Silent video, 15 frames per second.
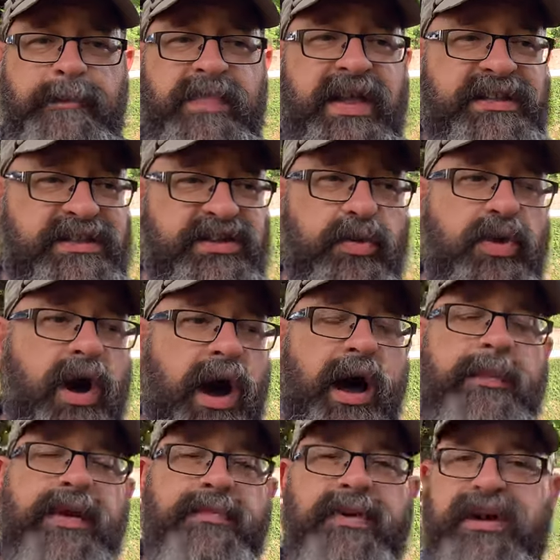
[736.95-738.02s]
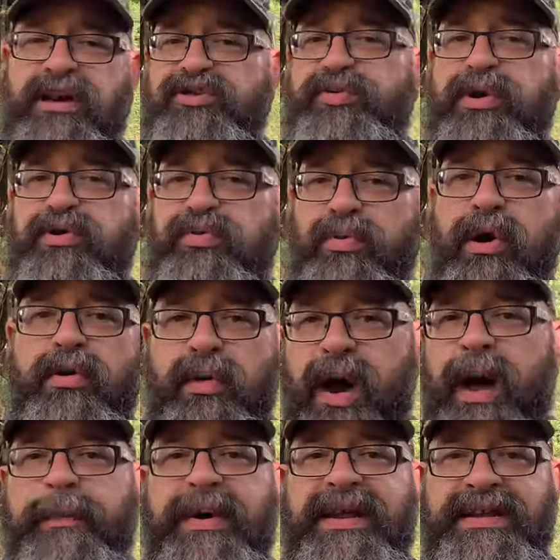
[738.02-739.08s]
It's so common because we grow
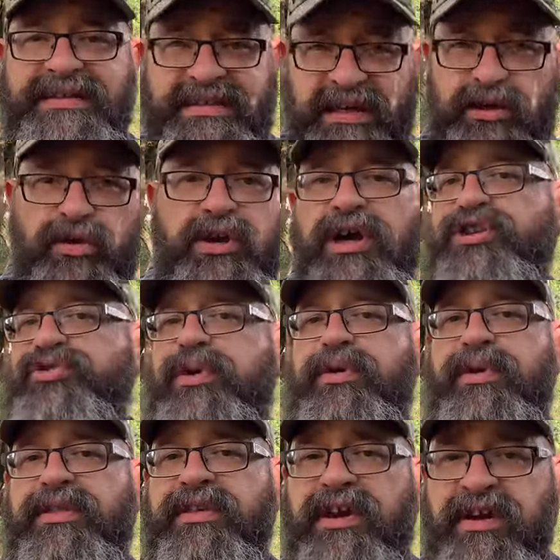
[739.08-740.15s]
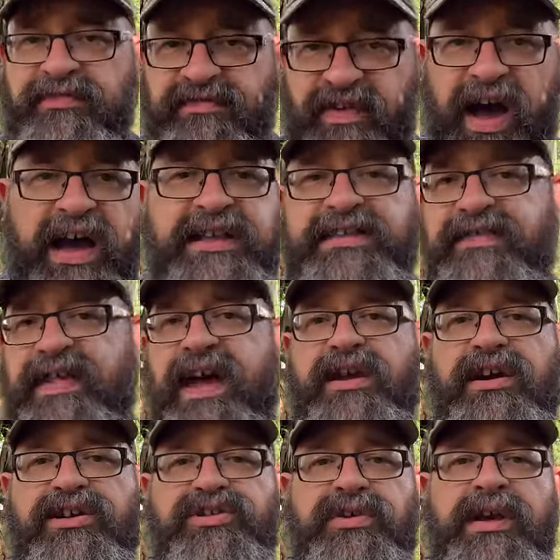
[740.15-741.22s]
up in a single country, in the confines of that
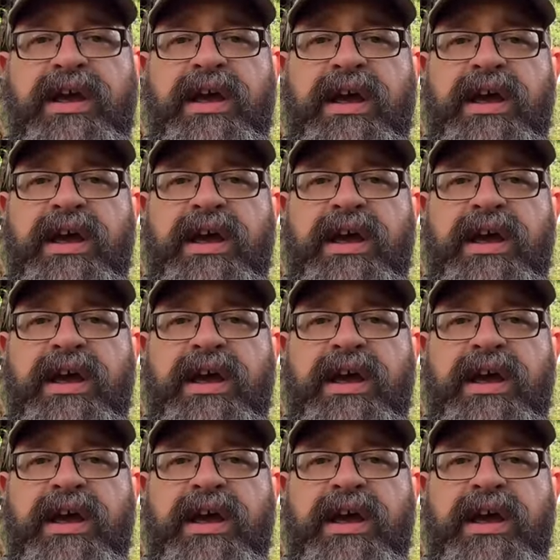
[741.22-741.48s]
country,